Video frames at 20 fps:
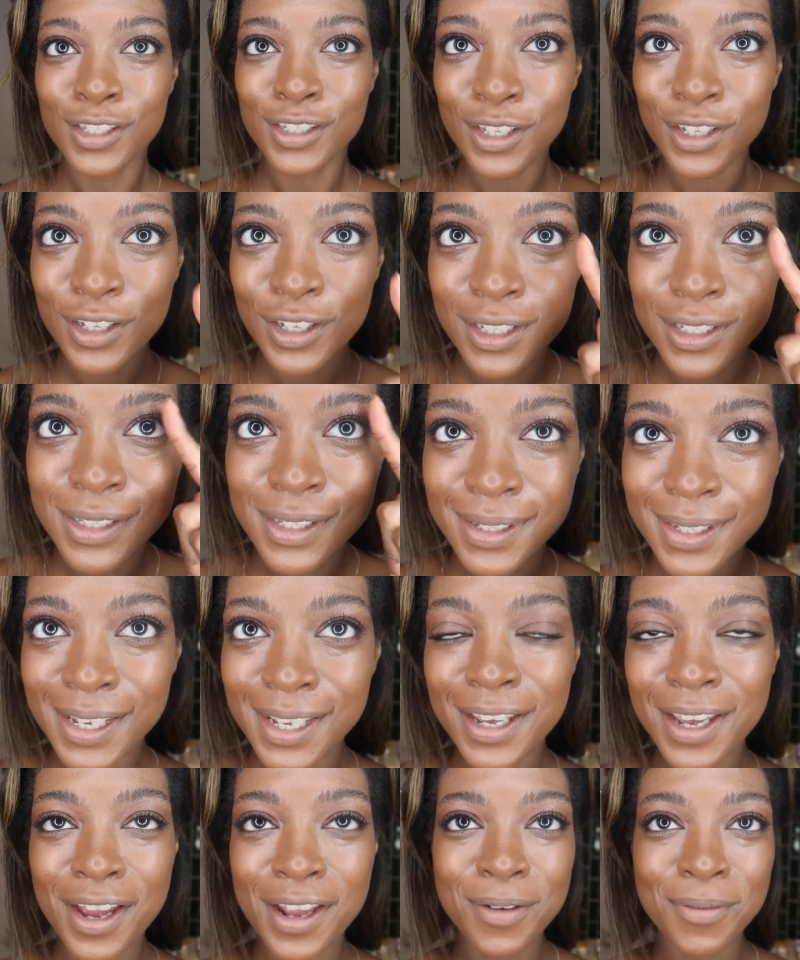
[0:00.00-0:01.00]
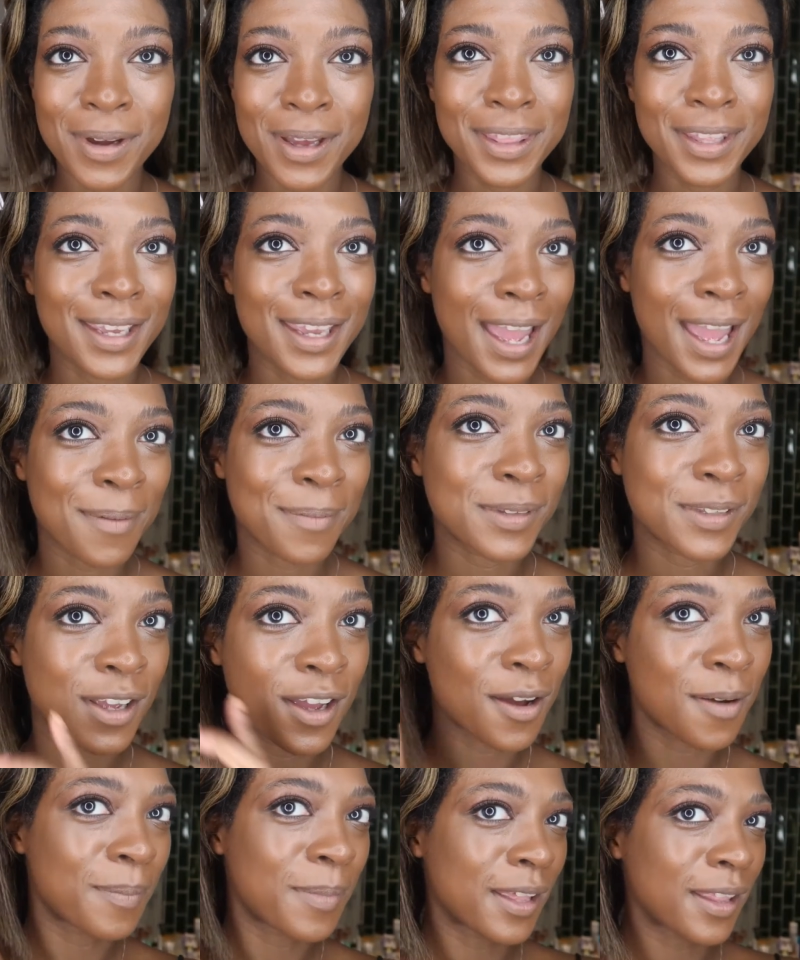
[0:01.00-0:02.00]
So you can see kind of where the gaps
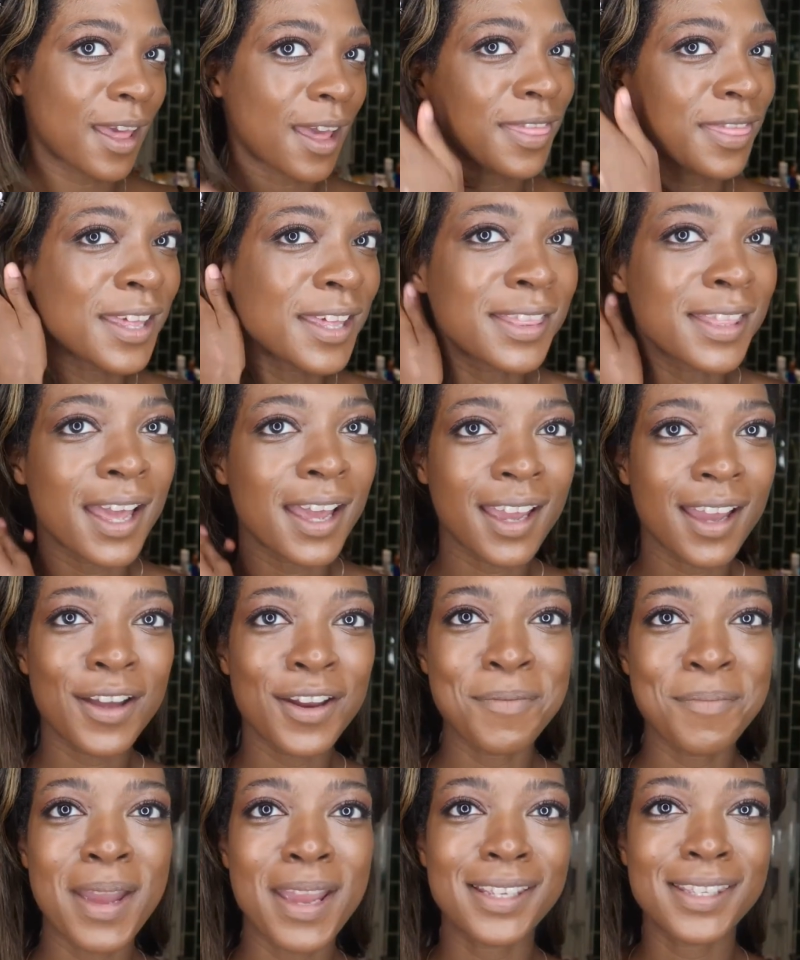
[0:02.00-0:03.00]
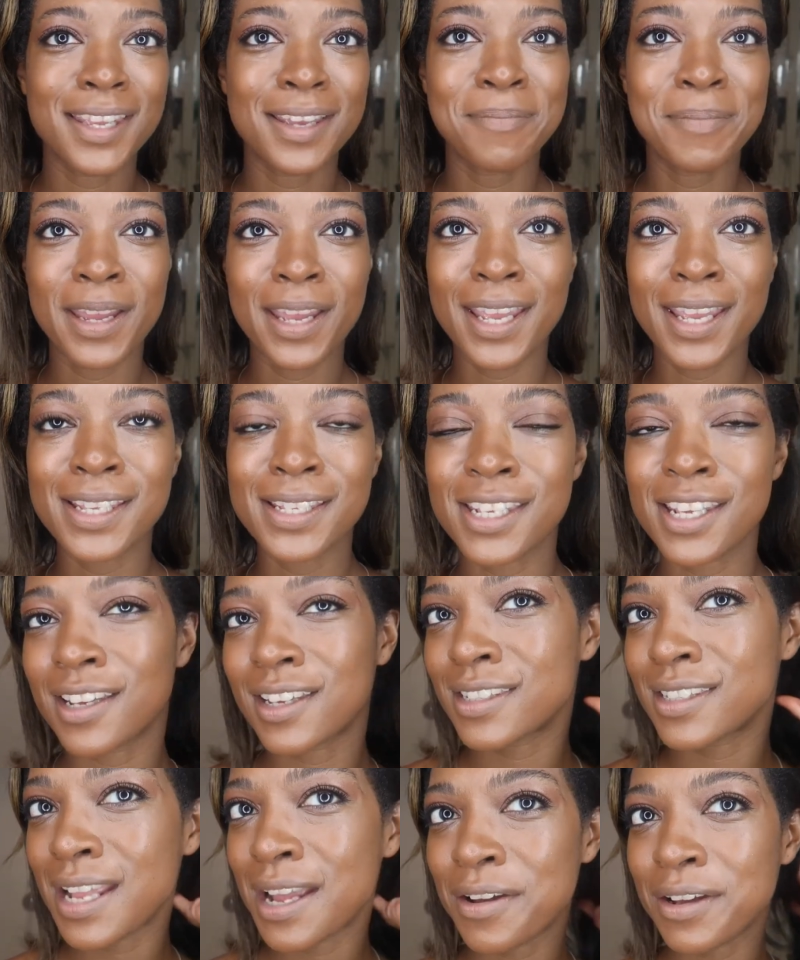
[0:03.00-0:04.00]
are, but I think that kind of makes it a bit easier
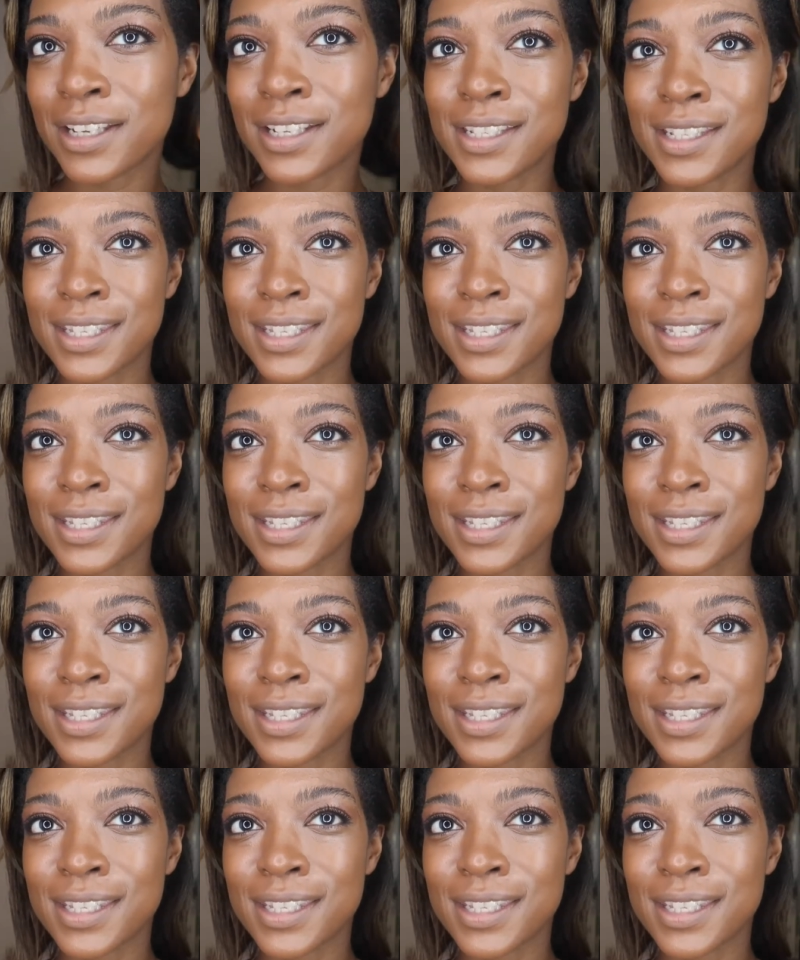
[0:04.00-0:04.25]
because now I can